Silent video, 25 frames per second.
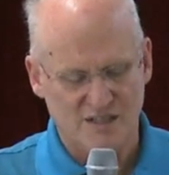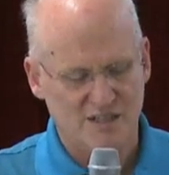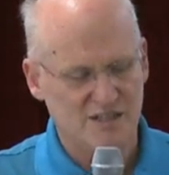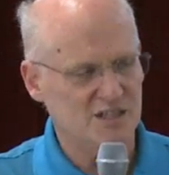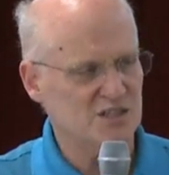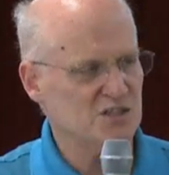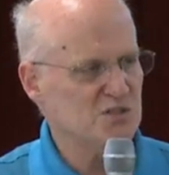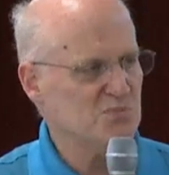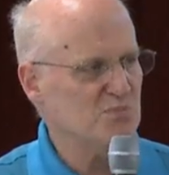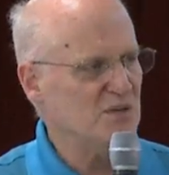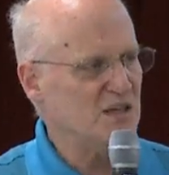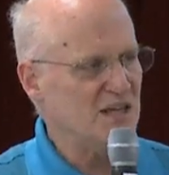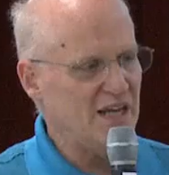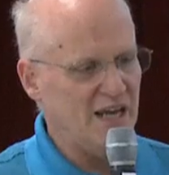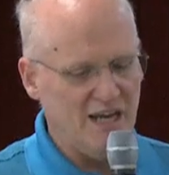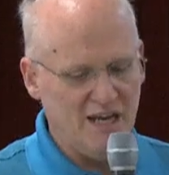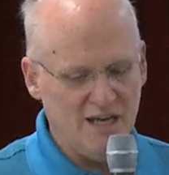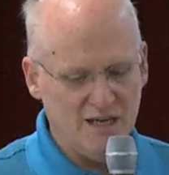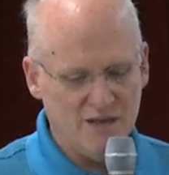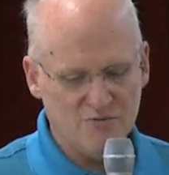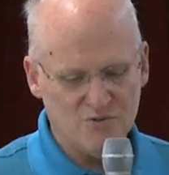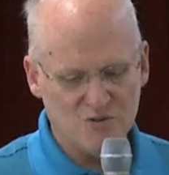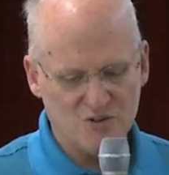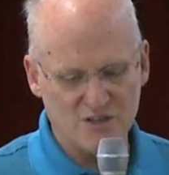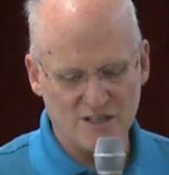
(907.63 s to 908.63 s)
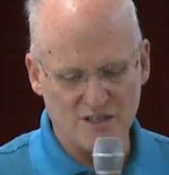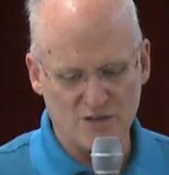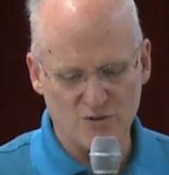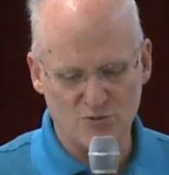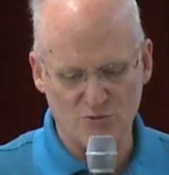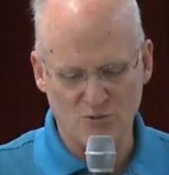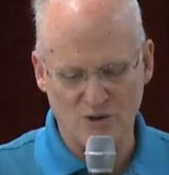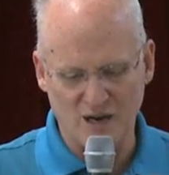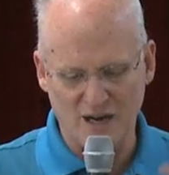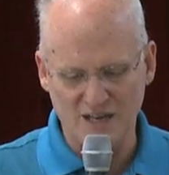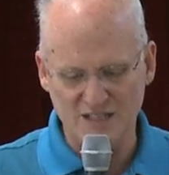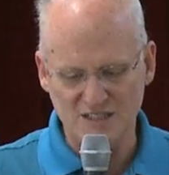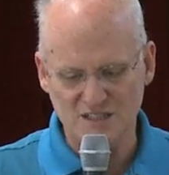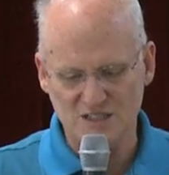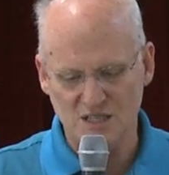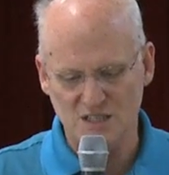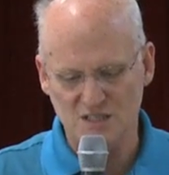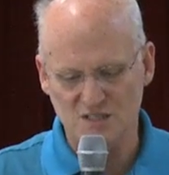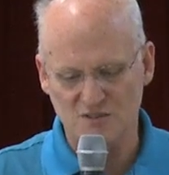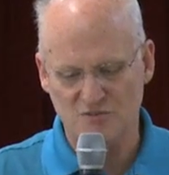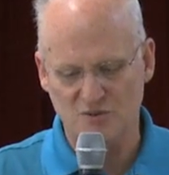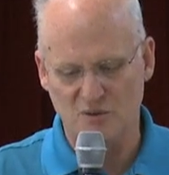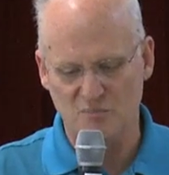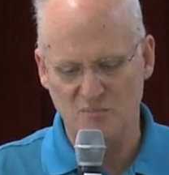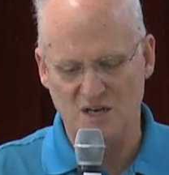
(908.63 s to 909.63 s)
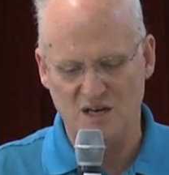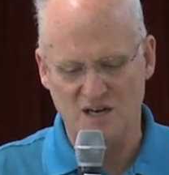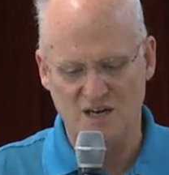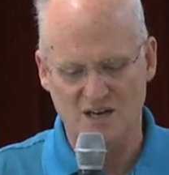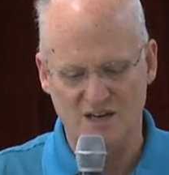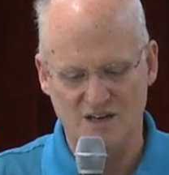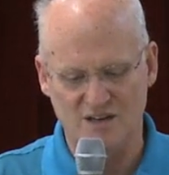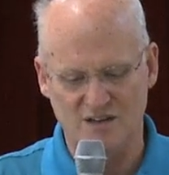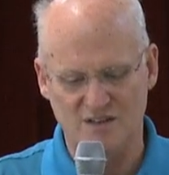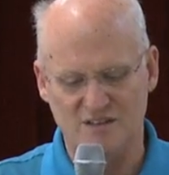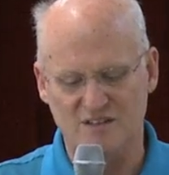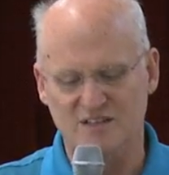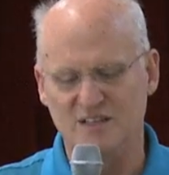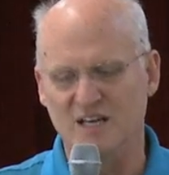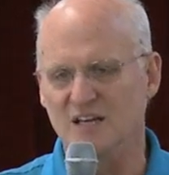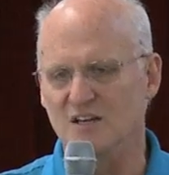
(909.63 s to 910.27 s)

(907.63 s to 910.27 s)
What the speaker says: is behavior that arises from a heart